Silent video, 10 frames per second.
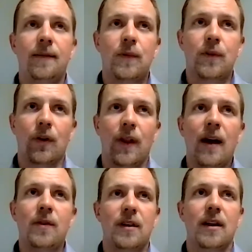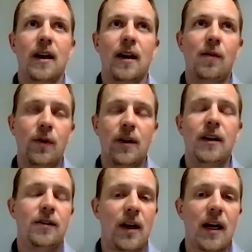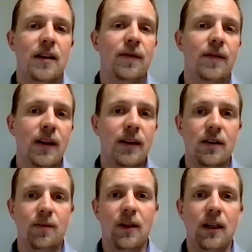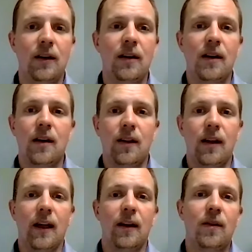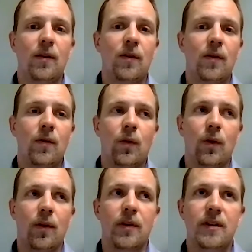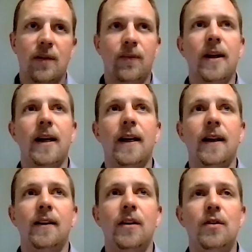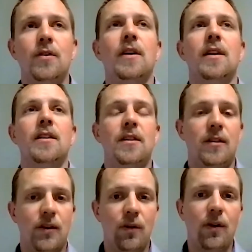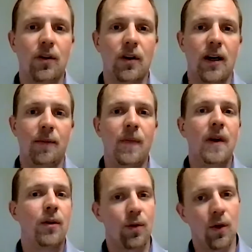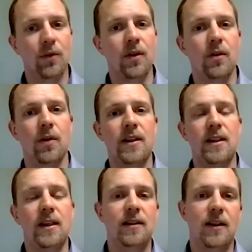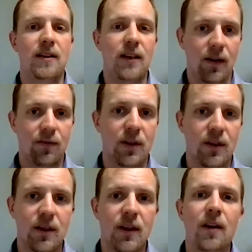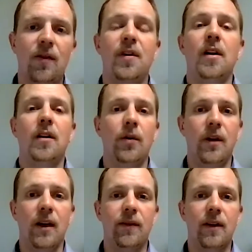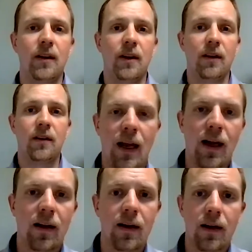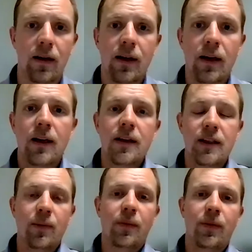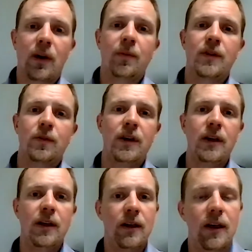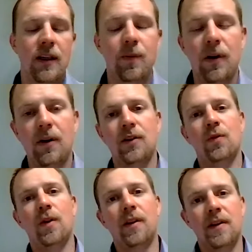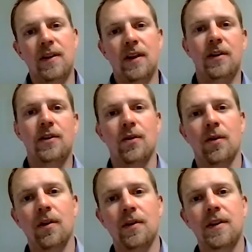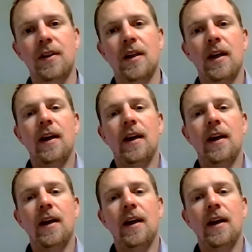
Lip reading: So that was a really attractive thing to me, that we're supplying nutrients to the crop throughout the growing season instead of just front loading everything. Canada, some of the problems we experience with acidic soils